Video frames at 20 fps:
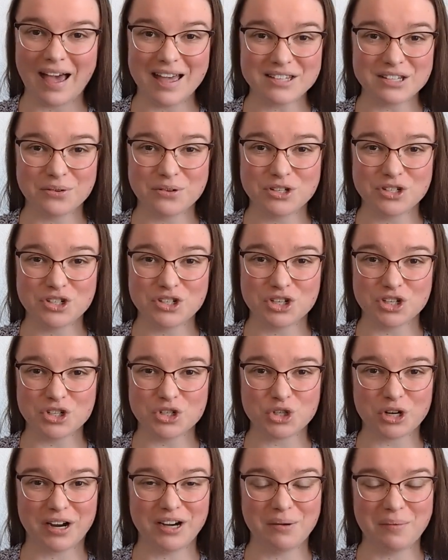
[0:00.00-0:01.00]
As I was
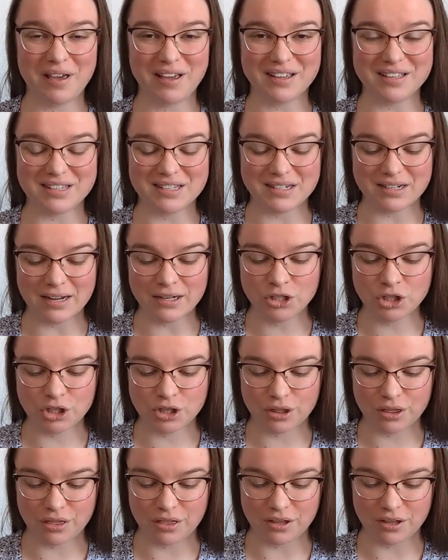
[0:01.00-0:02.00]
just trying to make a
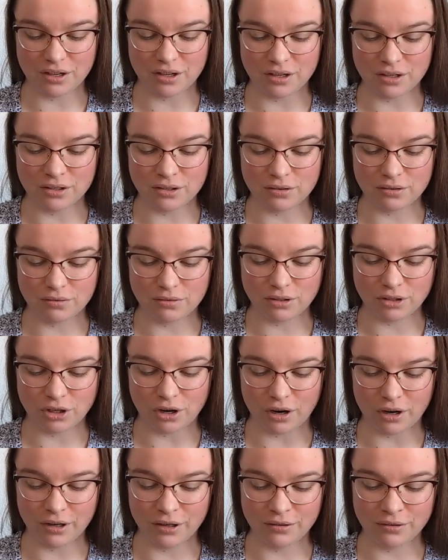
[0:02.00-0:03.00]
stitch, the
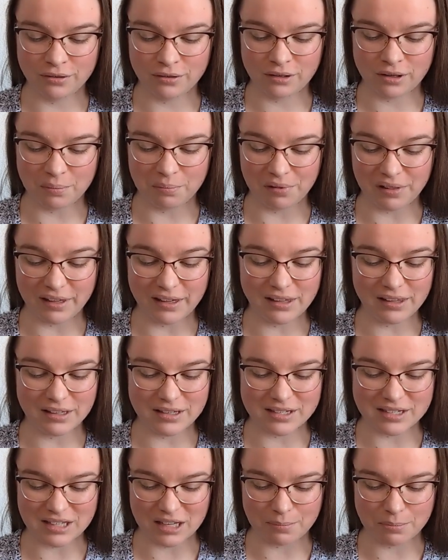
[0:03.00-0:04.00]
yarn
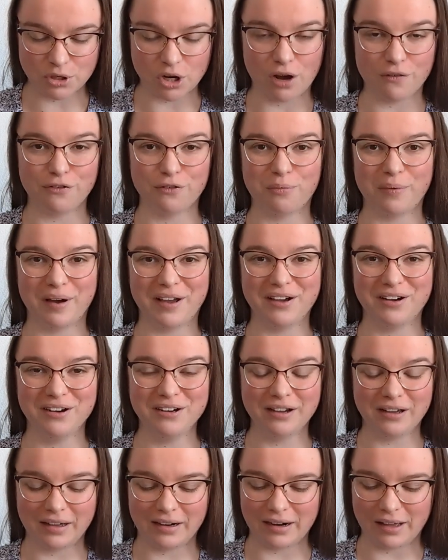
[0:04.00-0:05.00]
completely slipped off of my
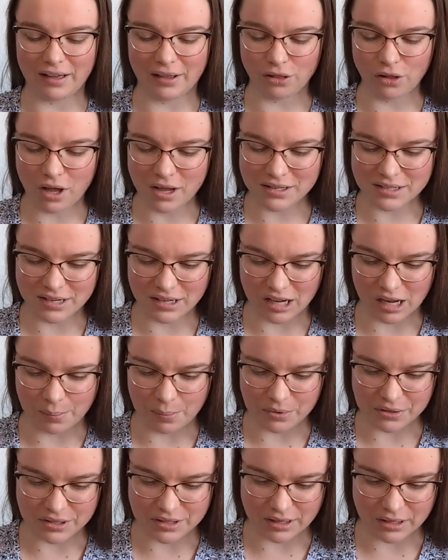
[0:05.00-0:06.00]
hook and I lost a
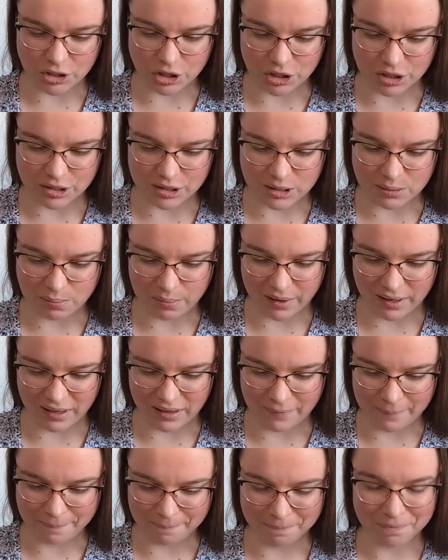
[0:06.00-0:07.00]
couple stitches,
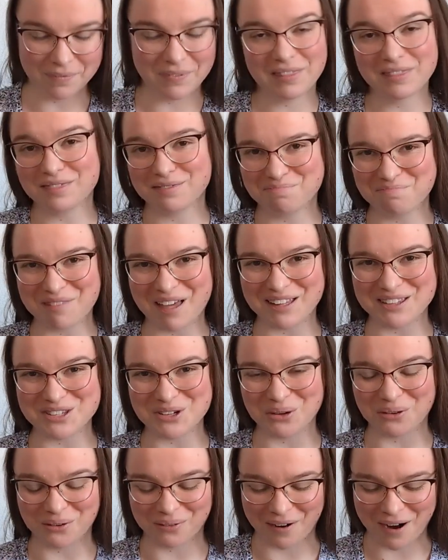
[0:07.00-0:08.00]
but
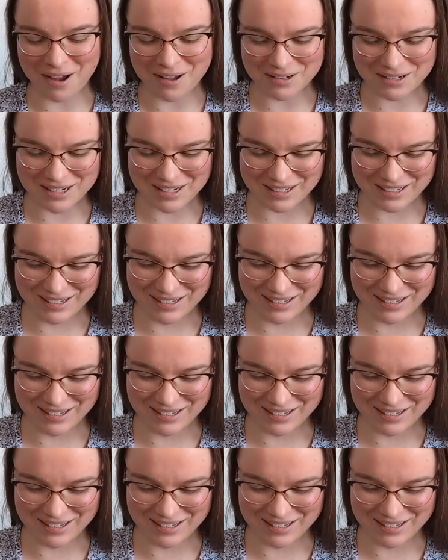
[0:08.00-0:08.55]
that's all right.